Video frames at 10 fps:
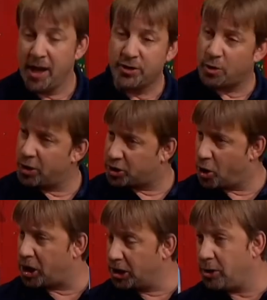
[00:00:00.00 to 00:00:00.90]
So I want to
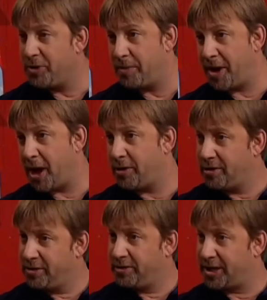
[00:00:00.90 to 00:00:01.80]
talk a little bit
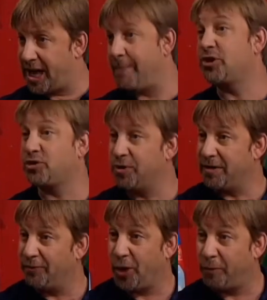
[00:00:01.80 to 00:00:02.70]
about the chemistry
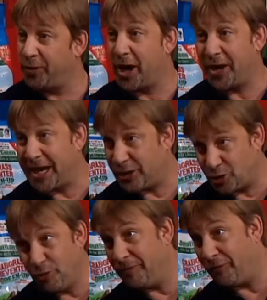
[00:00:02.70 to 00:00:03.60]
involved without getting
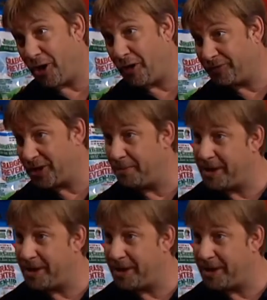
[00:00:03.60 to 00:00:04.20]
too involved here.